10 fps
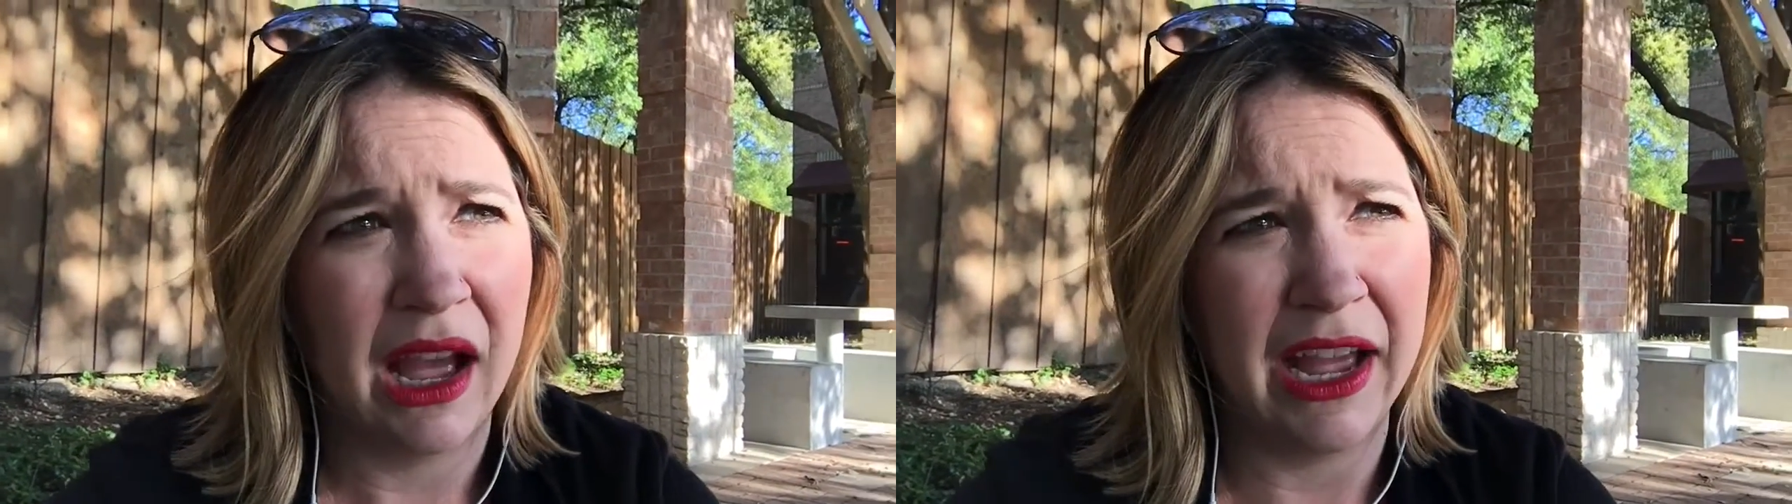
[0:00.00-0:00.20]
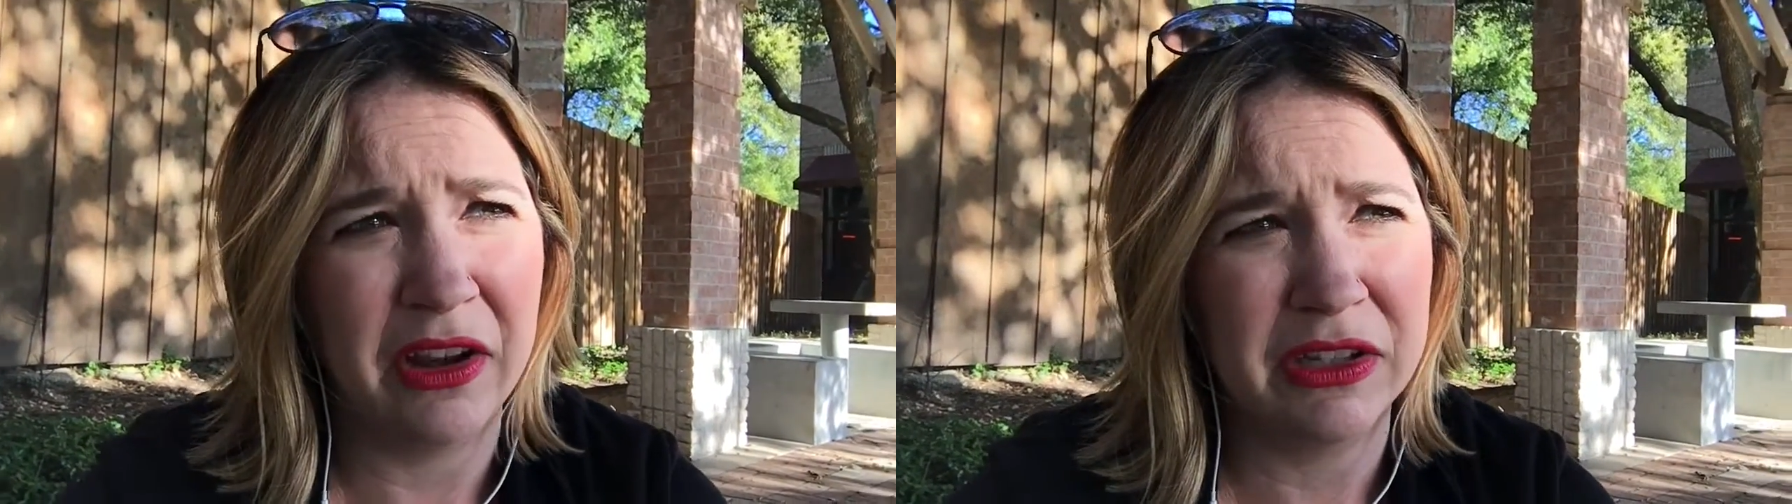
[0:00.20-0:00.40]

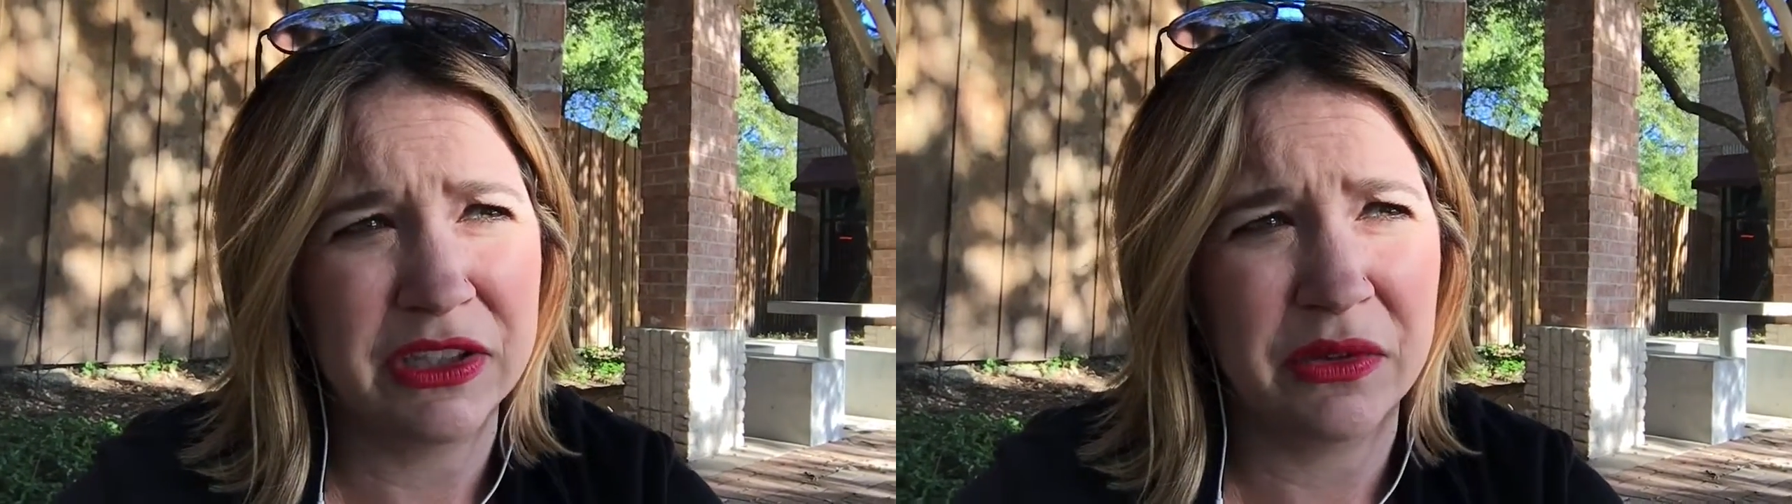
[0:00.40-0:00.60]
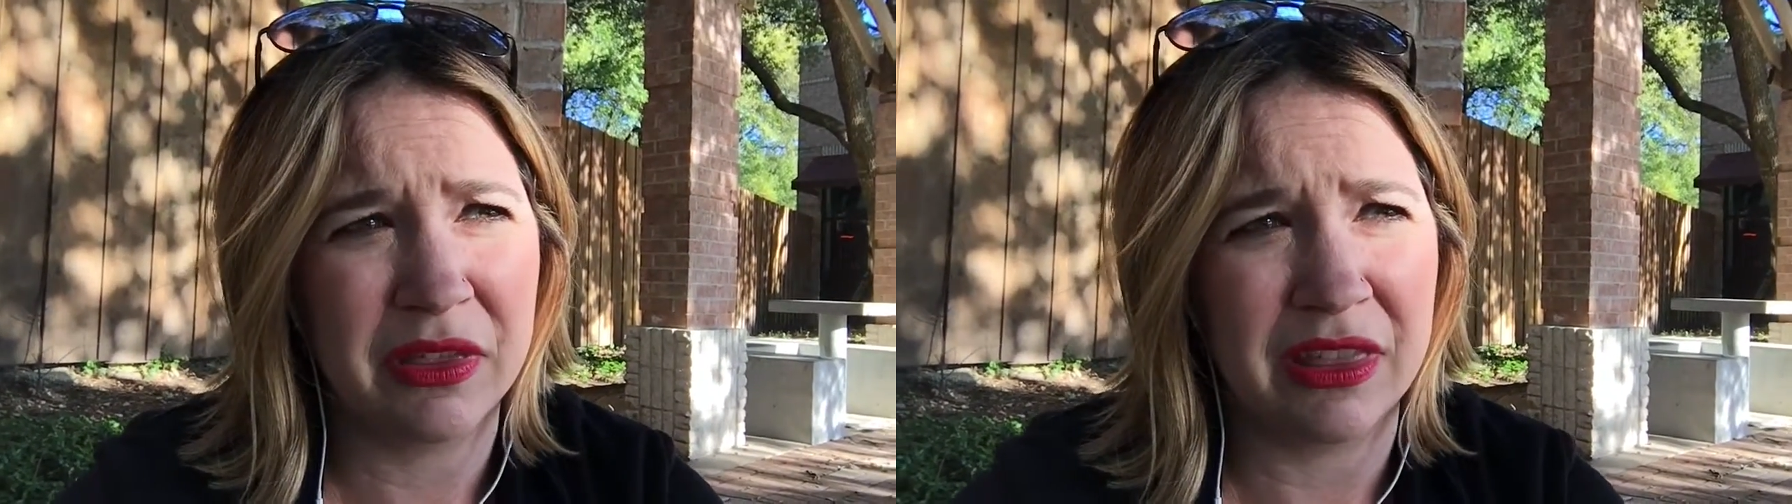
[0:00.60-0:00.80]
I
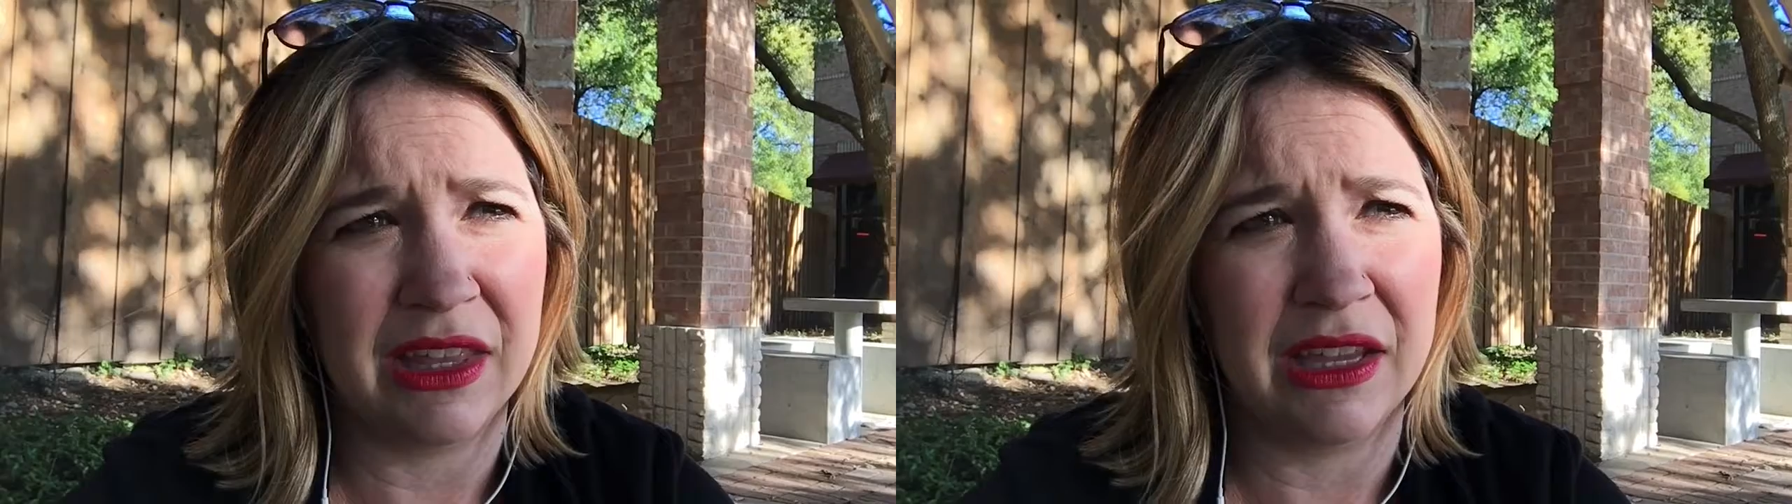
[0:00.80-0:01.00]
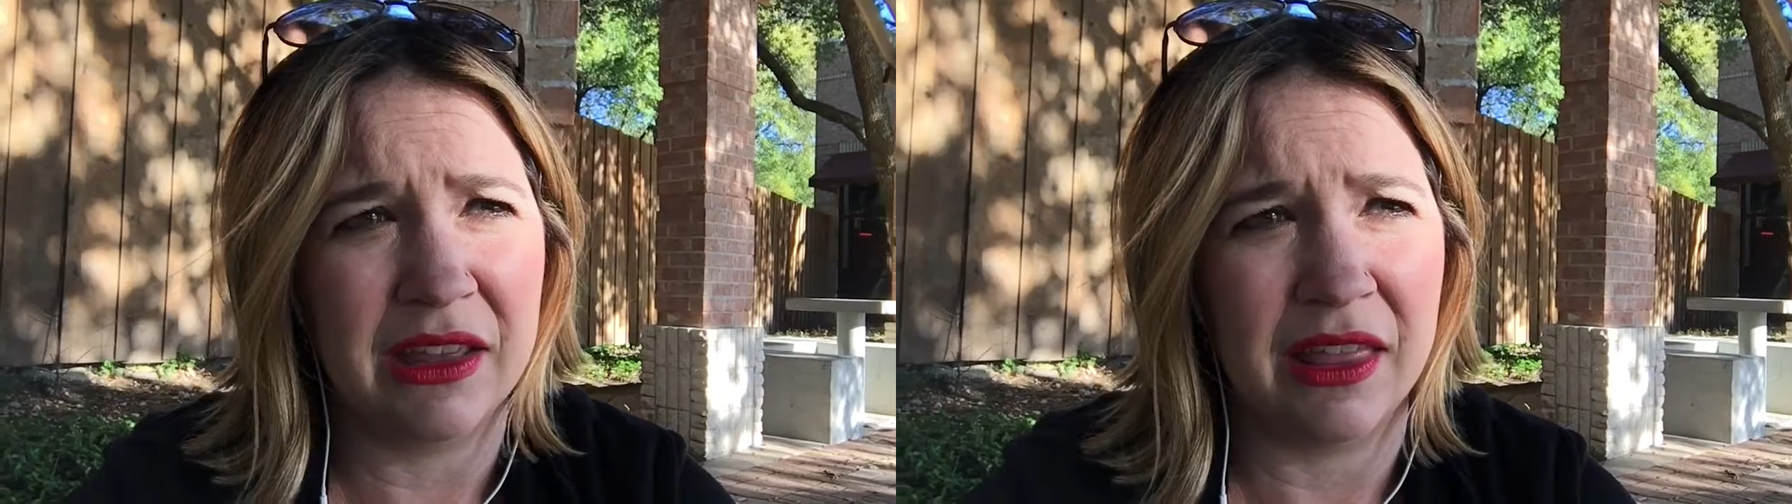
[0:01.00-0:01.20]
also
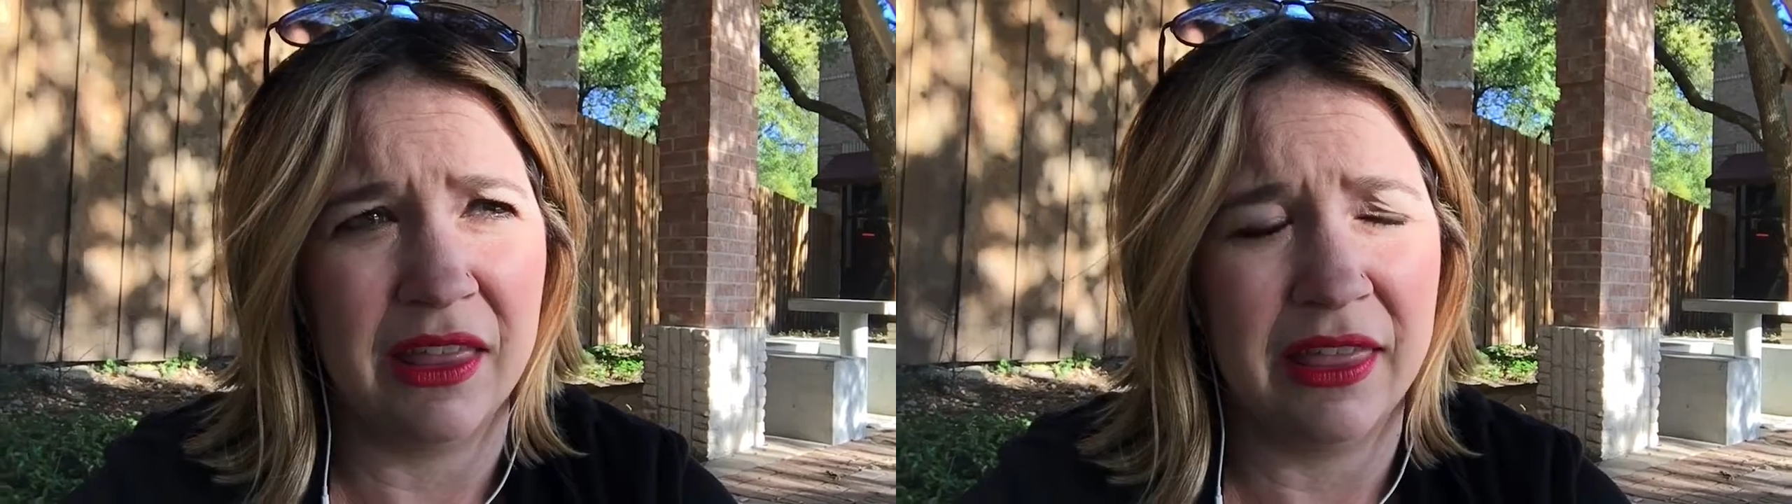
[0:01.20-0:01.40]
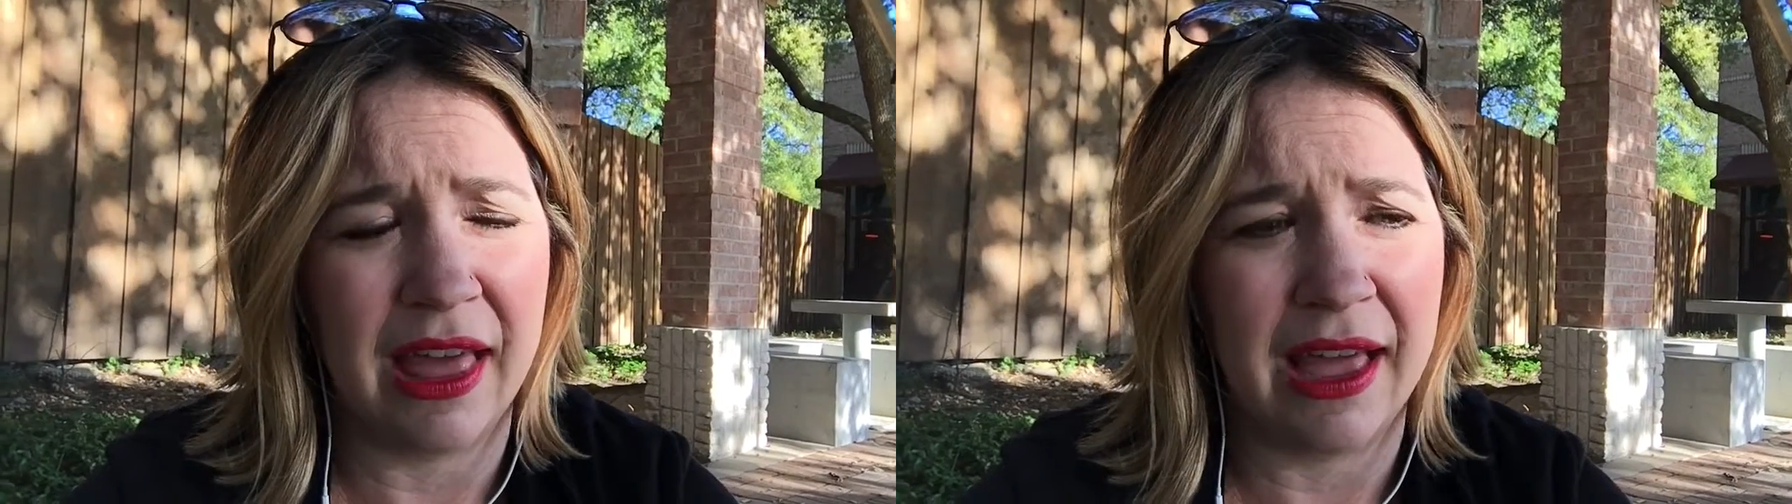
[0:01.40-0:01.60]
think
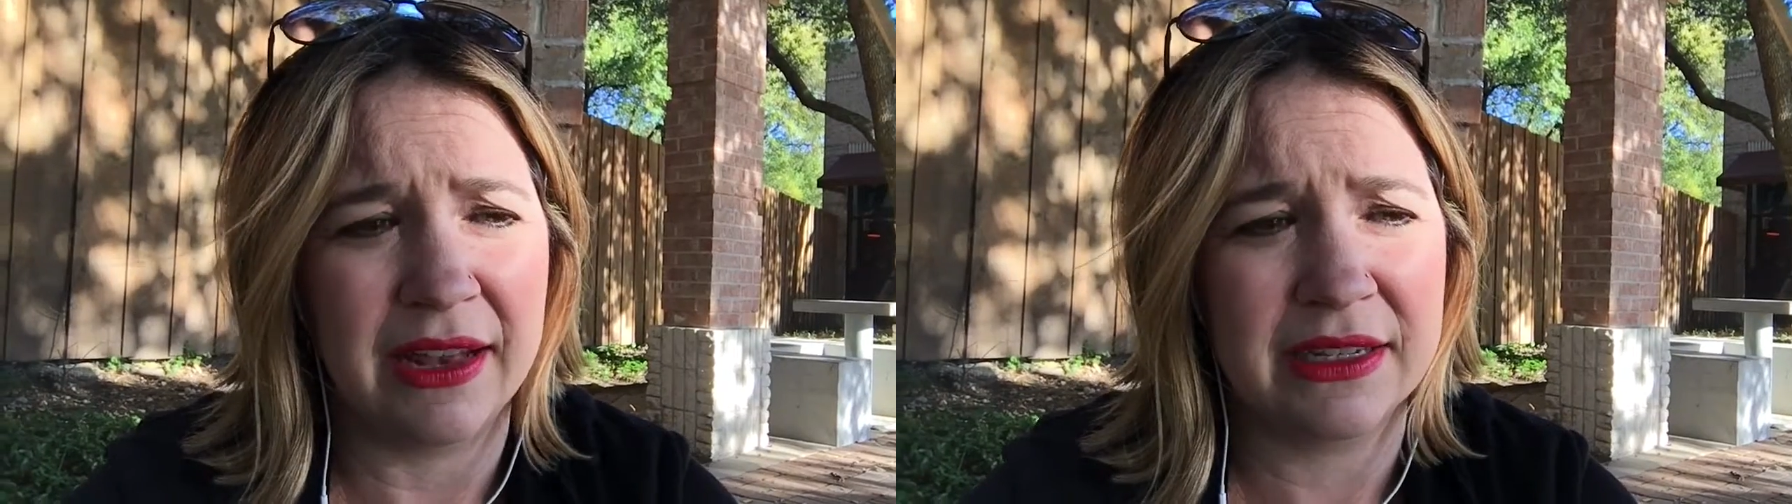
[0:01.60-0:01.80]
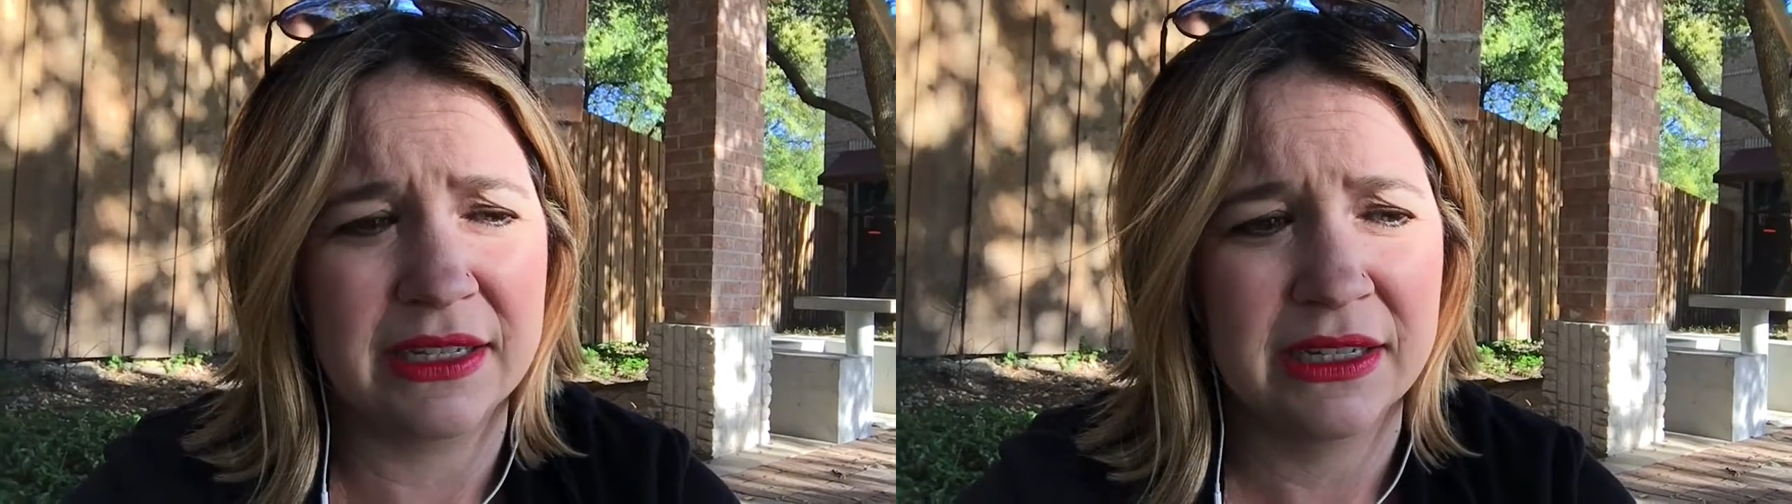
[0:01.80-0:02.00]

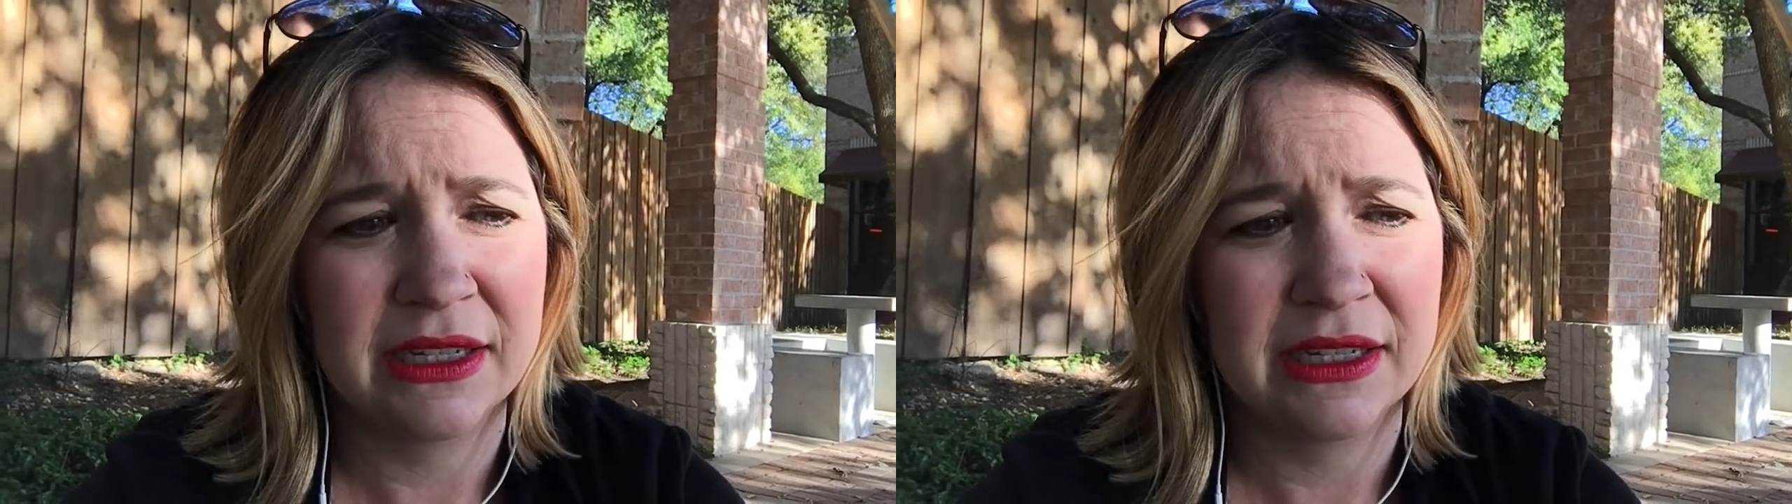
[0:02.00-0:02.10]
that